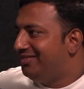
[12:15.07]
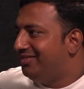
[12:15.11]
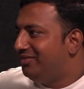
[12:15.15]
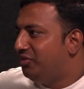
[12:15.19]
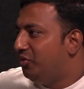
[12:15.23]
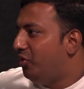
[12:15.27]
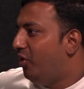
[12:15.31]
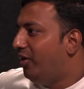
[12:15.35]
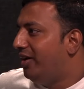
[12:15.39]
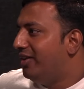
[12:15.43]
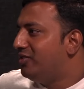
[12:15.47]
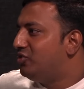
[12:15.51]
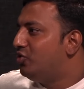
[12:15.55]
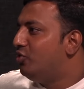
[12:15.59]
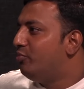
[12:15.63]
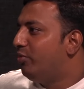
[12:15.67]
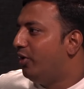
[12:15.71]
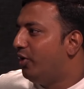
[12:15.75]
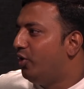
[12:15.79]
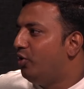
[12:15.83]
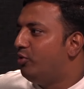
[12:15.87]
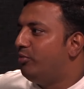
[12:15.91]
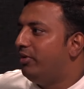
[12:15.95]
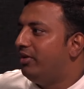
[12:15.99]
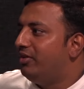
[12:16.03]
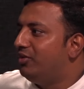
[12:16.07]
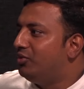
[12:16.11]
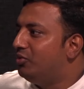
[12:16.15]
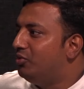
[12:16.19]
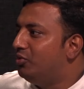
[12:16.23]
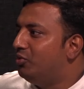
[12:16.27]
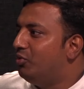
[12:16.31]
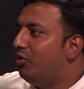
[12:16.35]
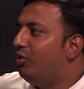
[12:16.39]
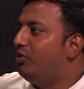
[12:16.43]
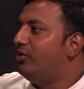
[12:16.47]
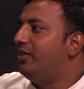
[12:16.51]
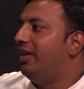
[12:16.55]
We're not a superhuman to
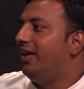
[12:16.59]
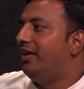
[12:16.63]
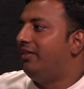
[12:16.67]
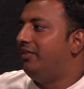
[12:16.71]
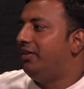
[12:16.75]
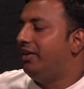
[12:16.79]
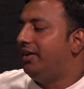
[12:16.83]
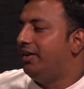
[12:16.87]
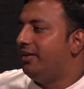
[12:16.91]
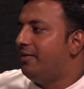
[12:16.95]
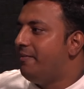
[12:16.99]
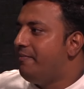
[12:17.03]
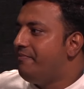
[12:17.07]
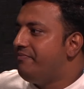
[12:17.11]
do all that, right?